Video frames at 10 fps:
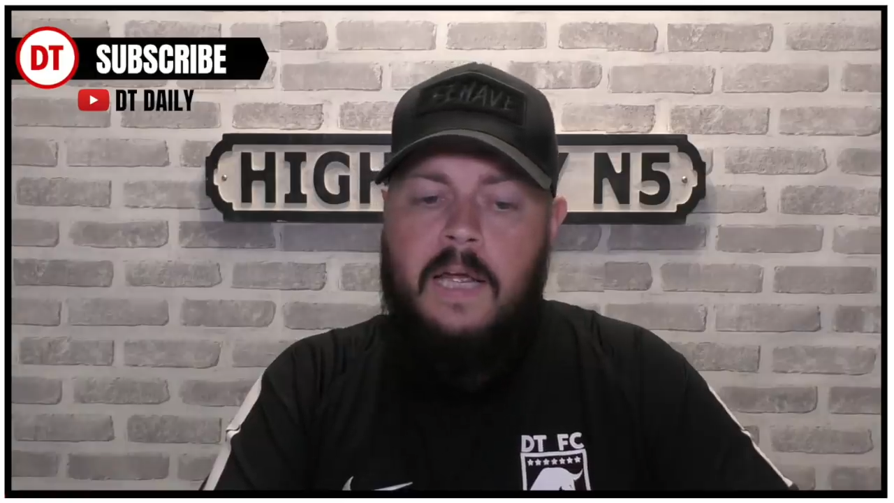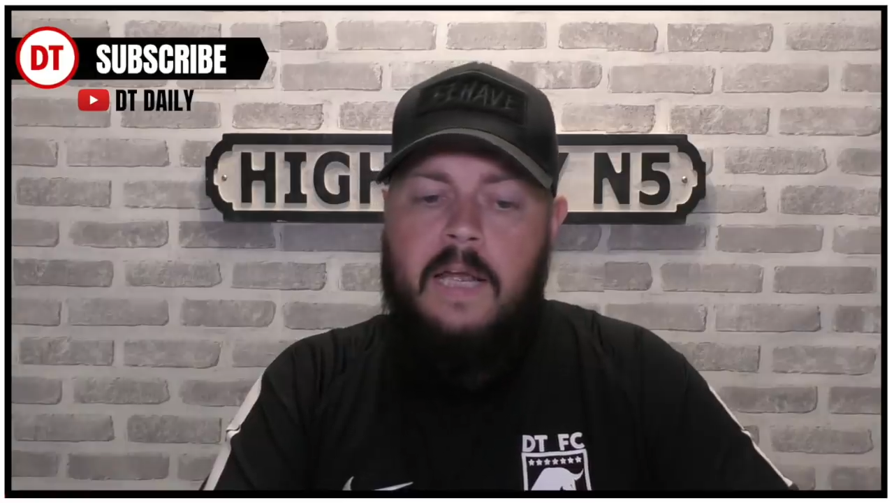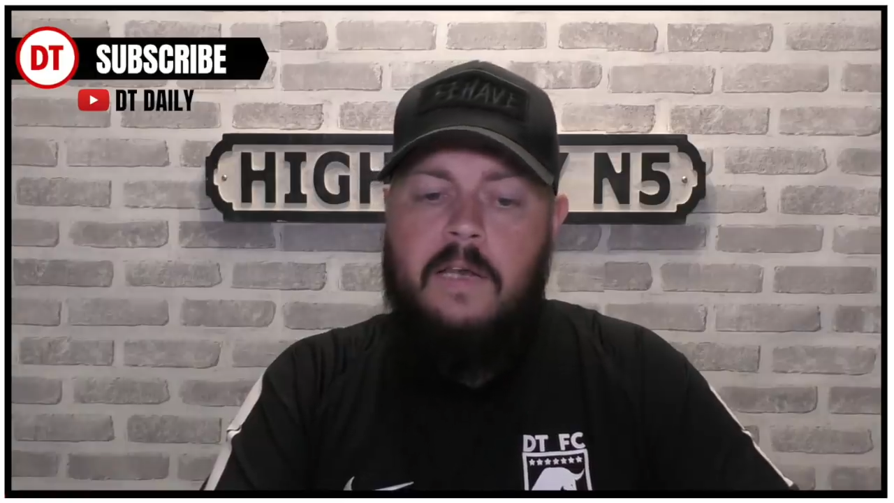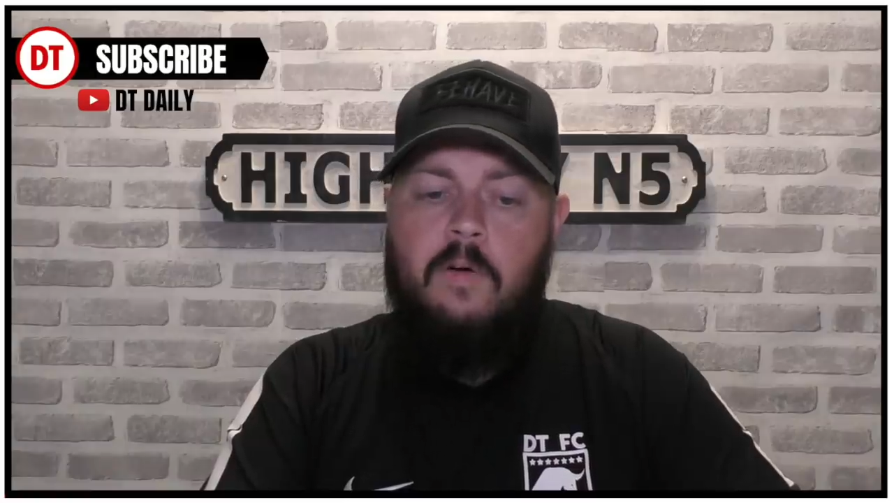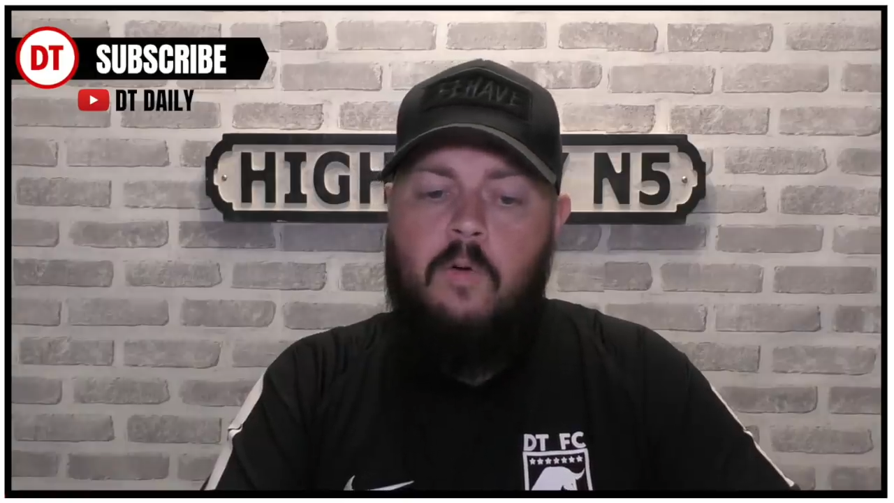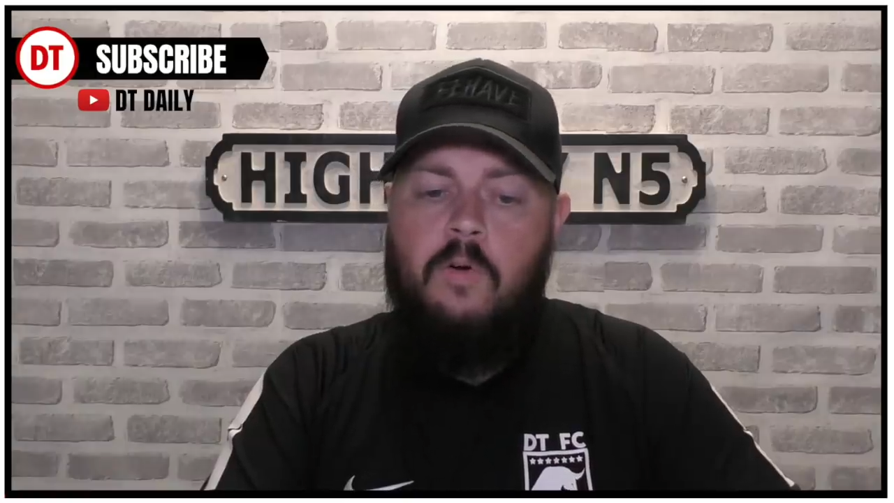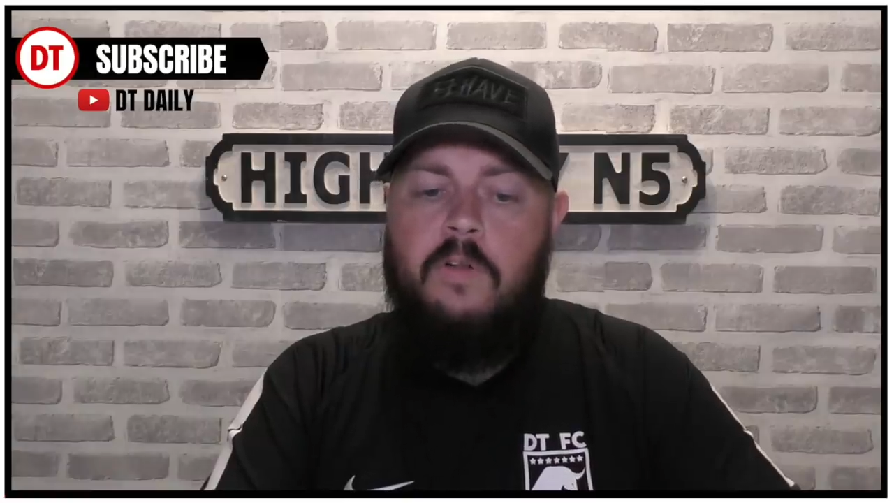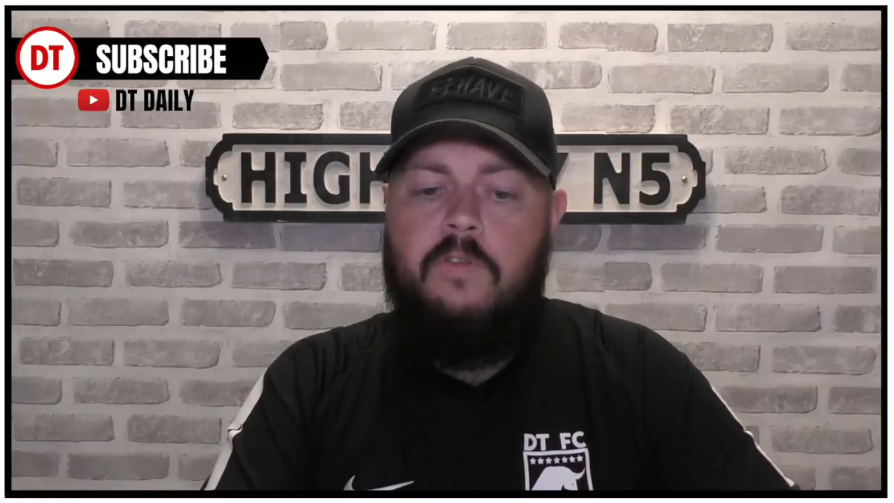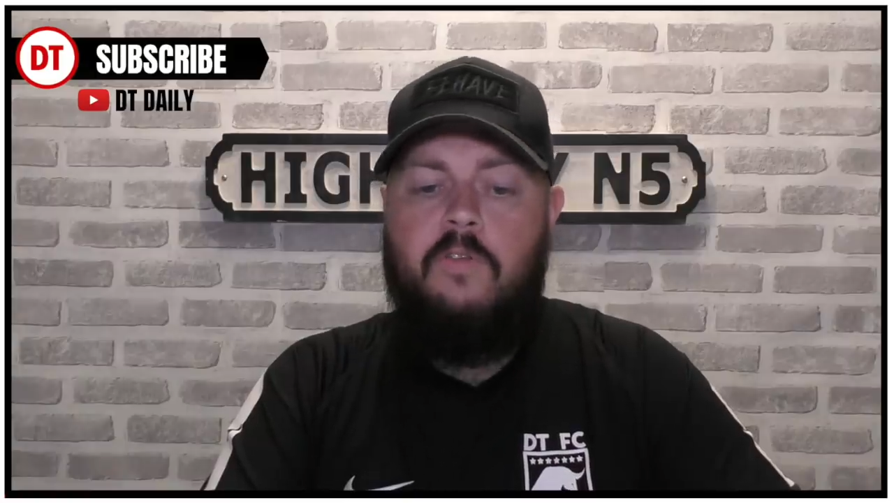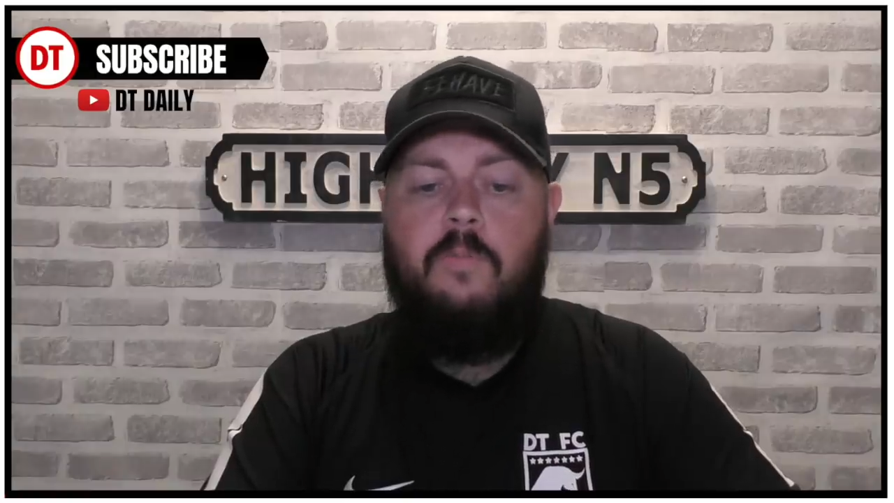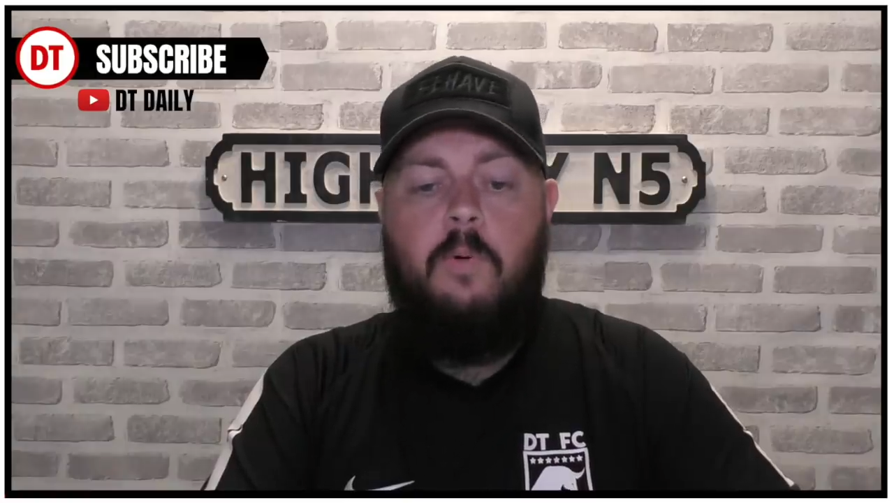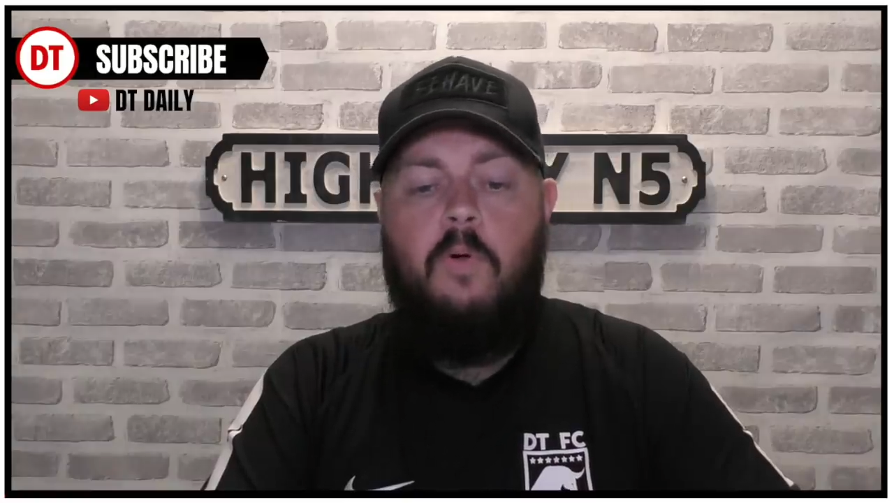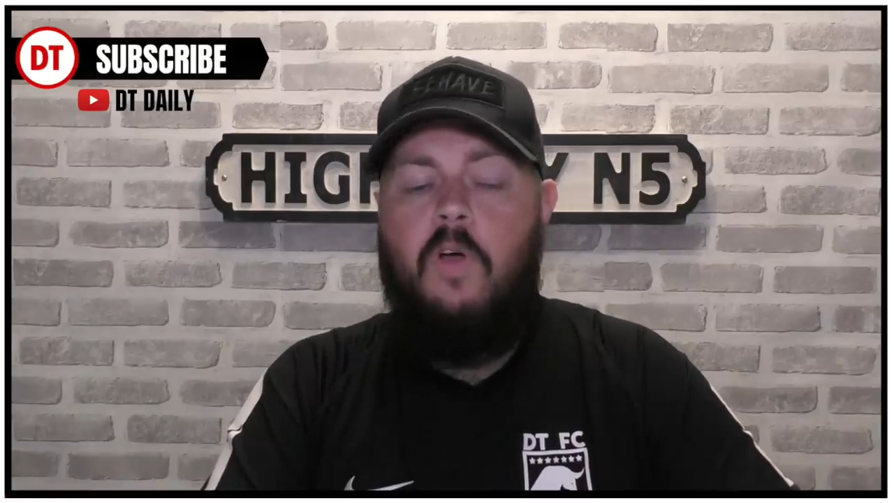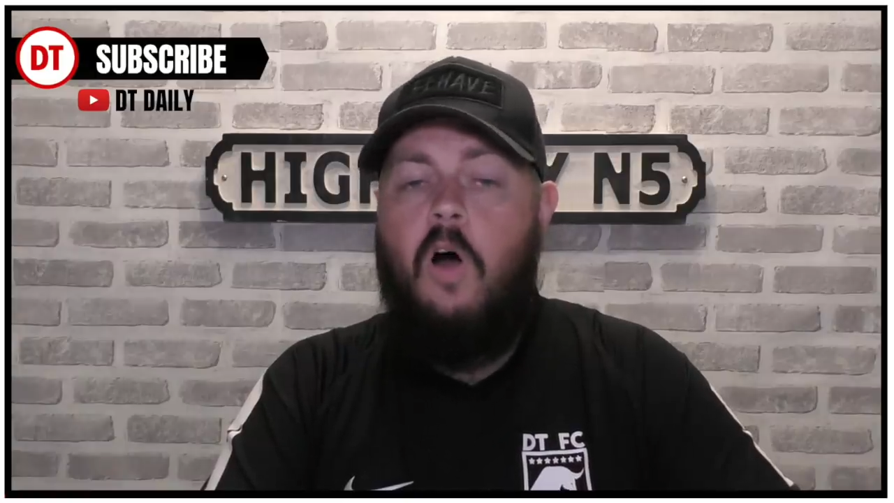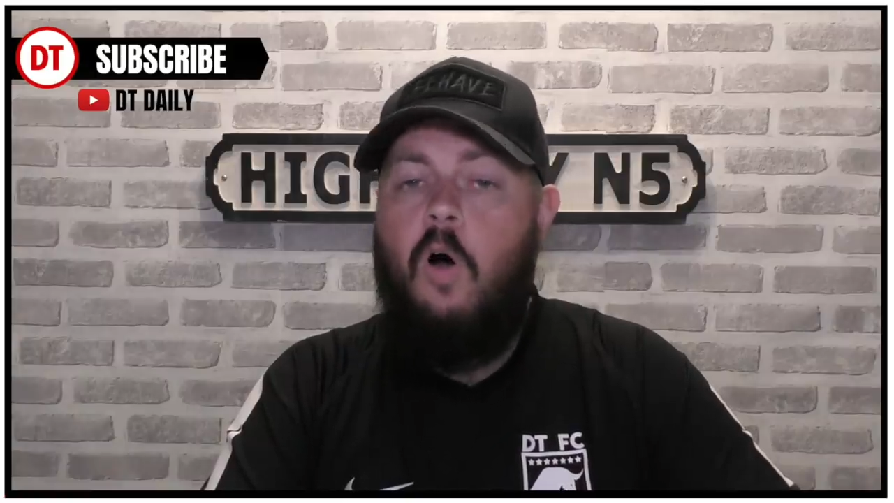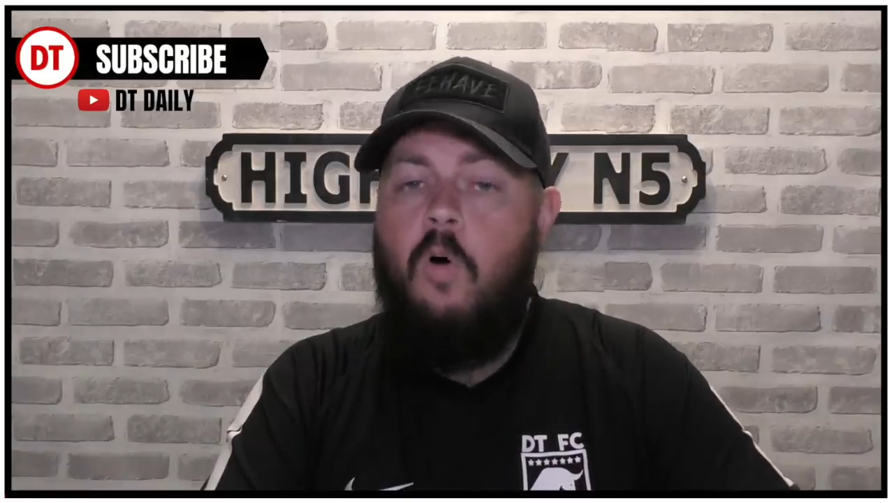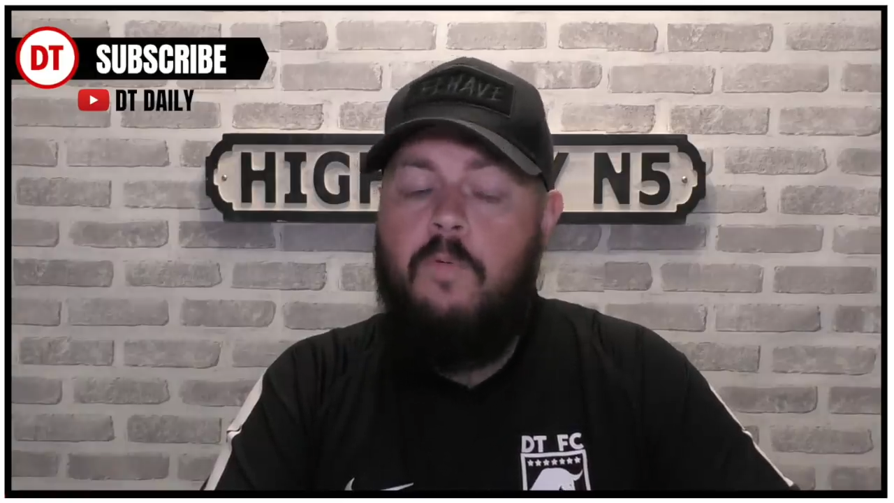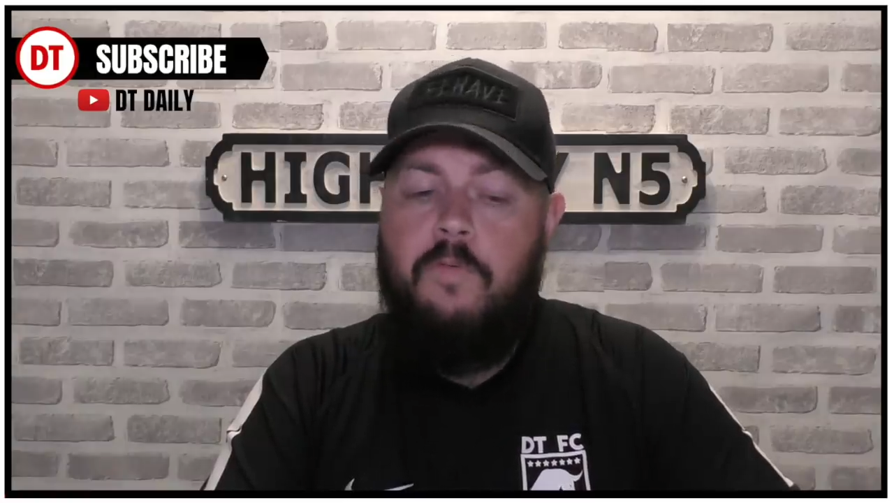in order to support the whole